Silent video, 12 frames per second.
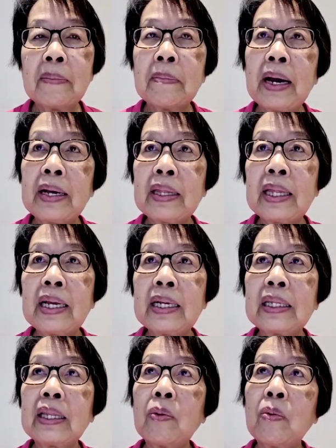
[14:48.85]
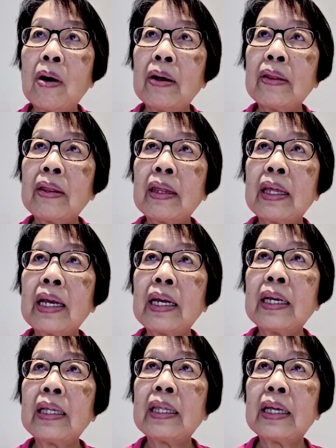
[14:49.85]
but I think the one
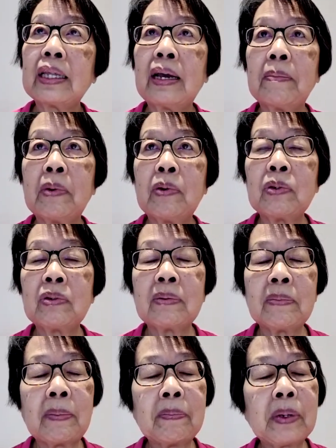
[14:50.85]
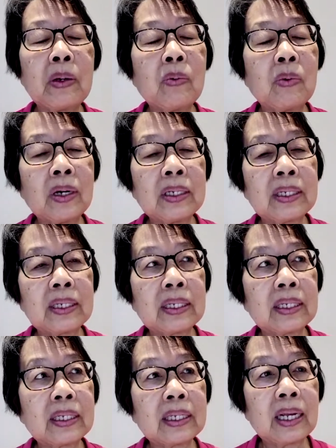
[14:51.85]
thing that I most remember
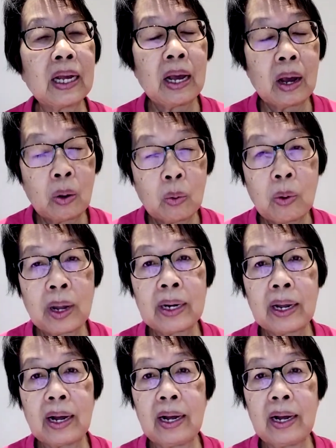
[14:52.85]
was when